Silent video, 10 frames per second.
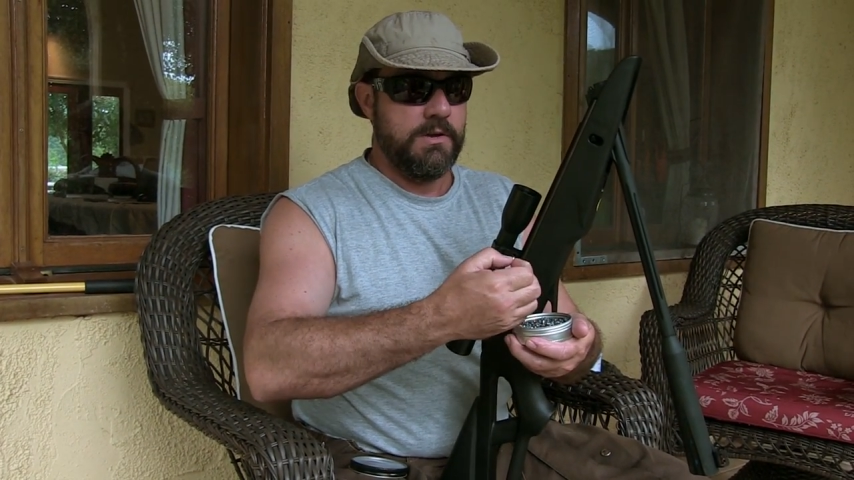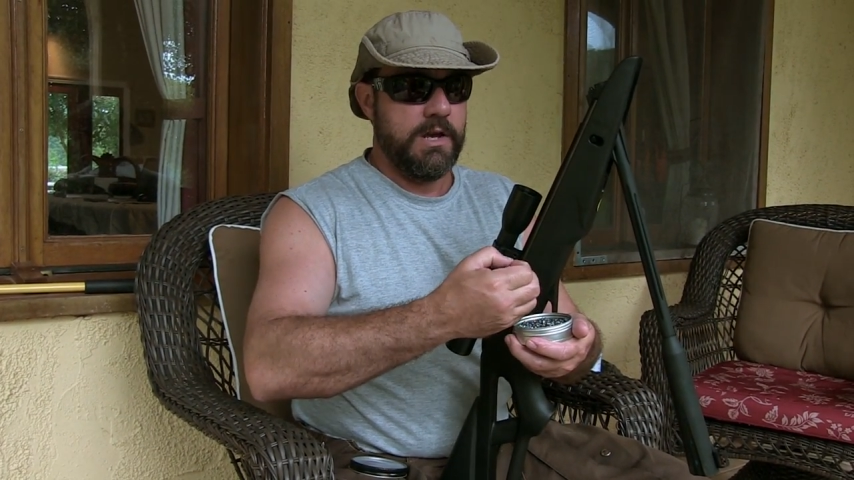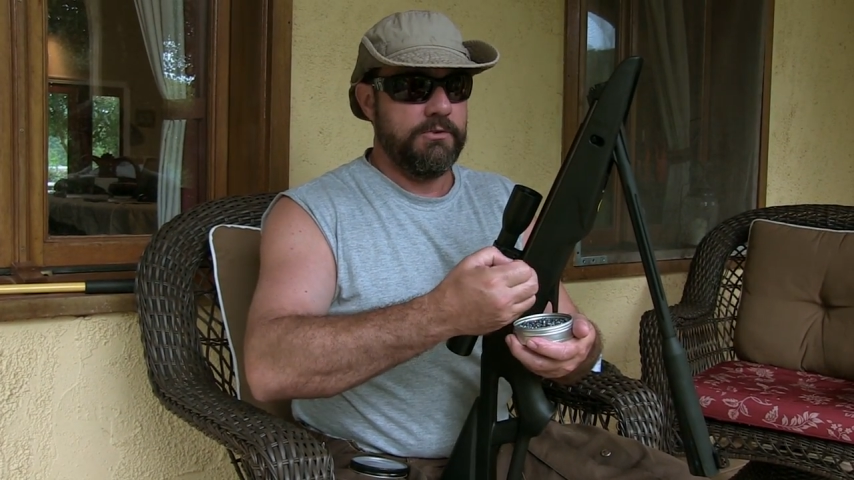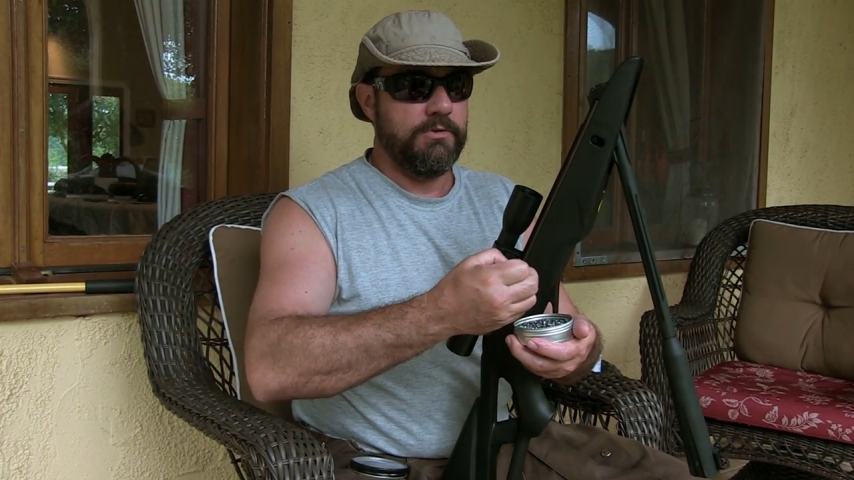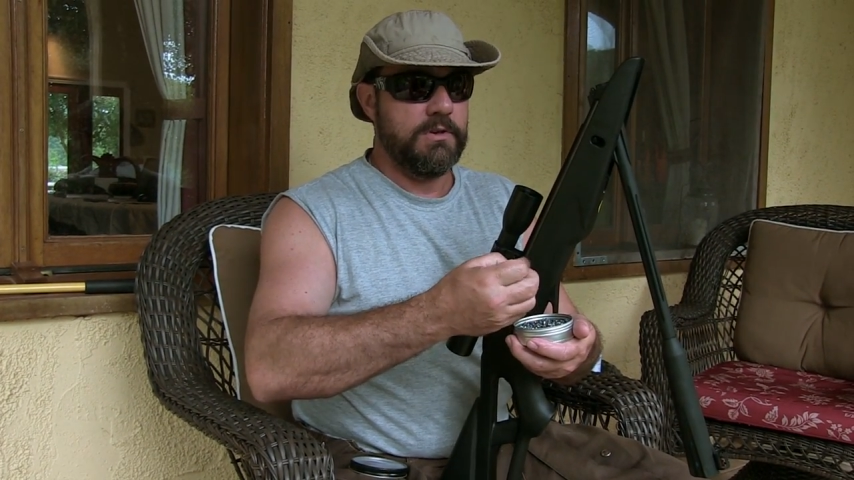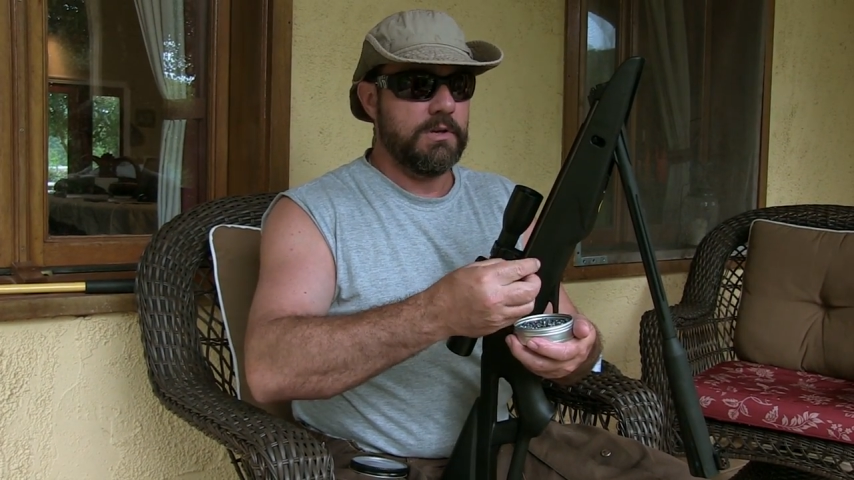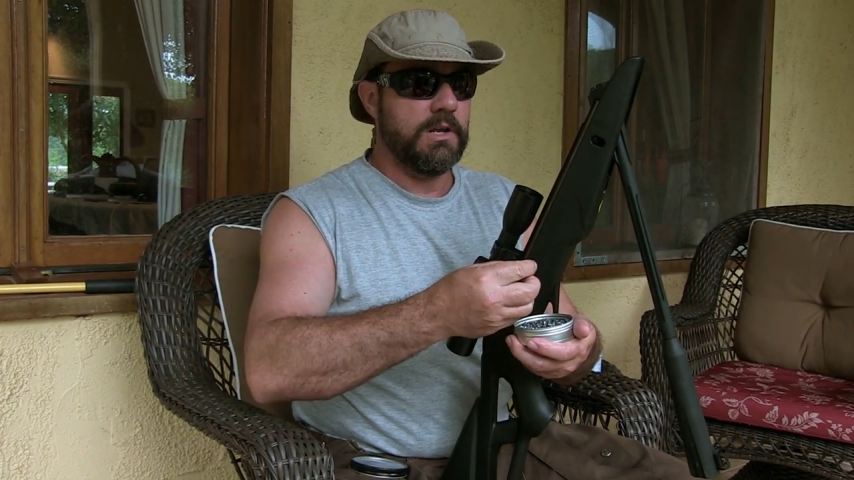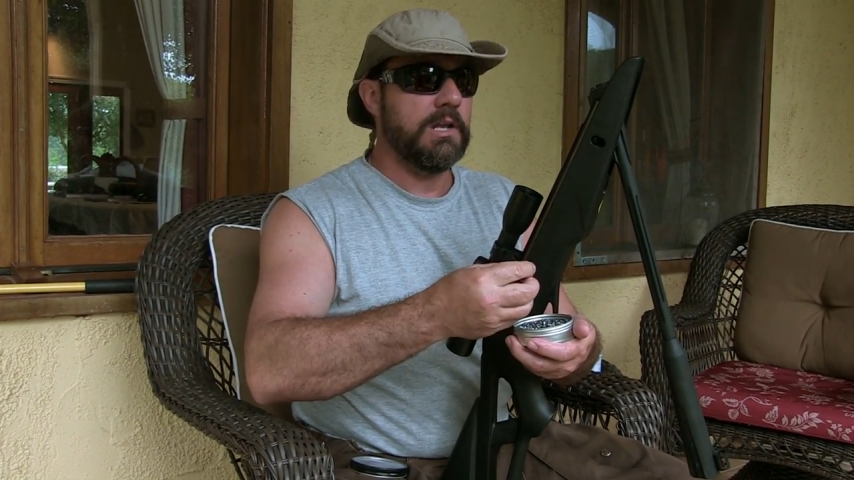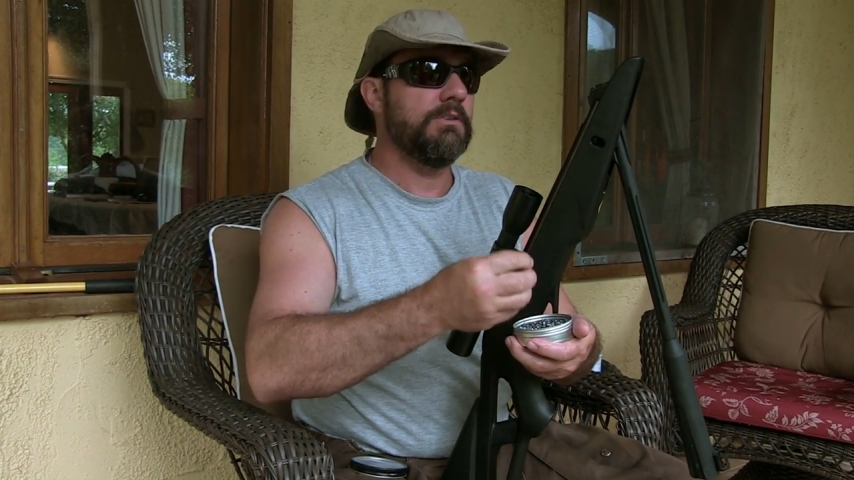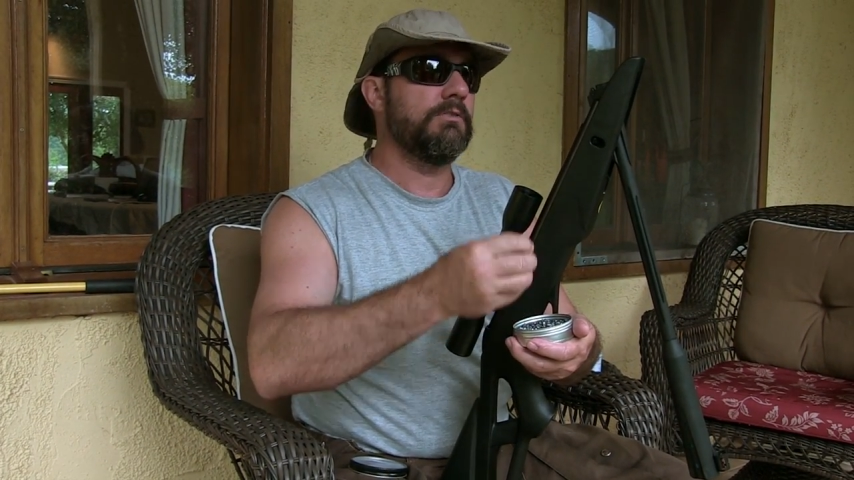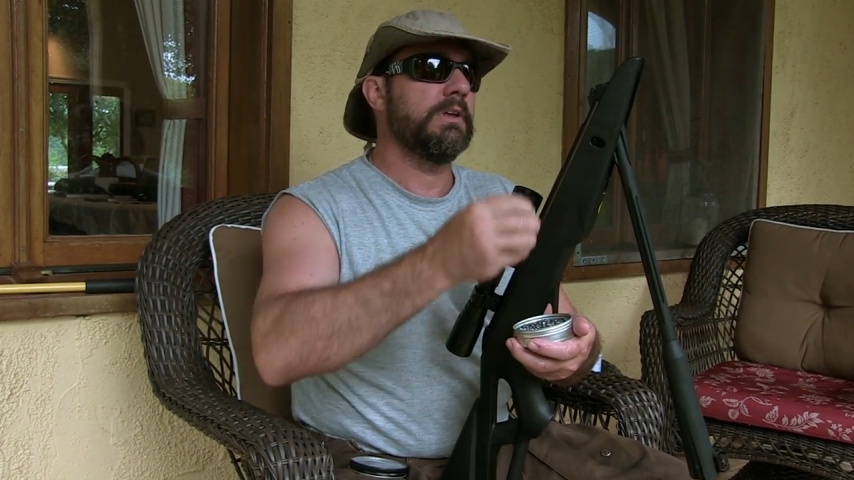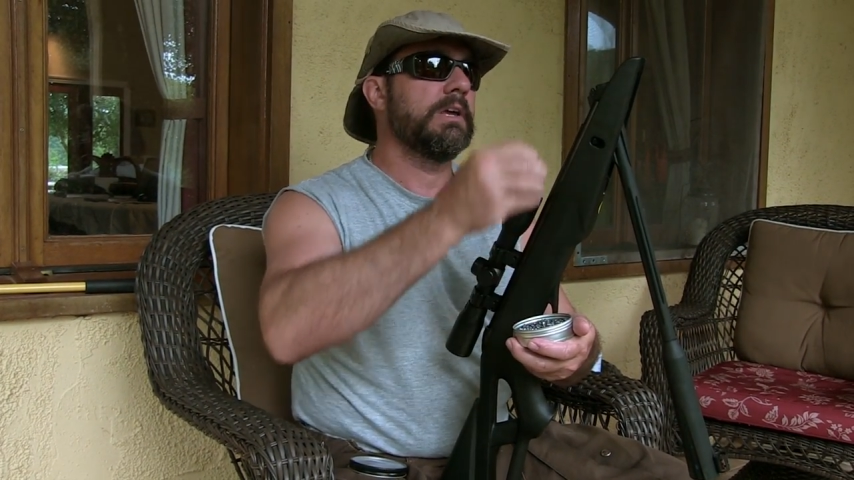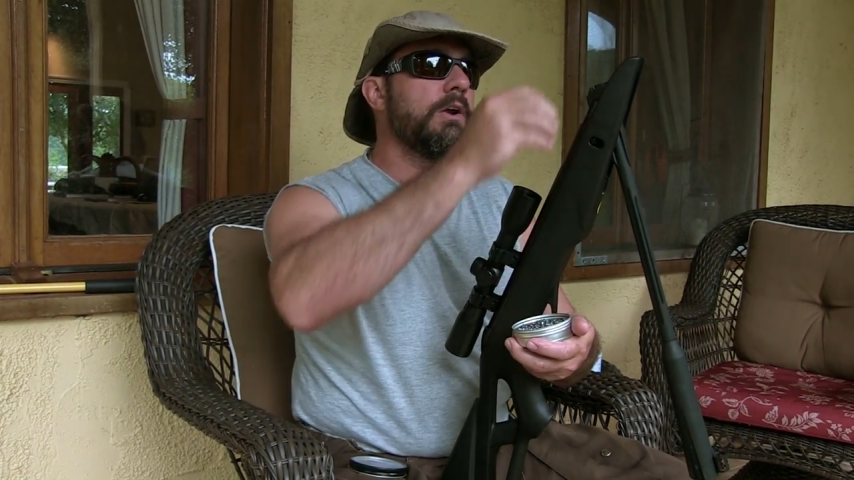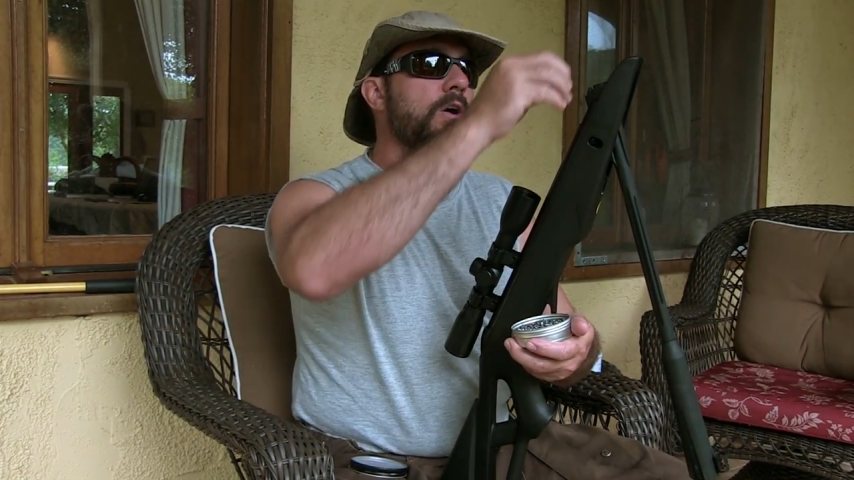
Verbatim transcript: and so you can easily get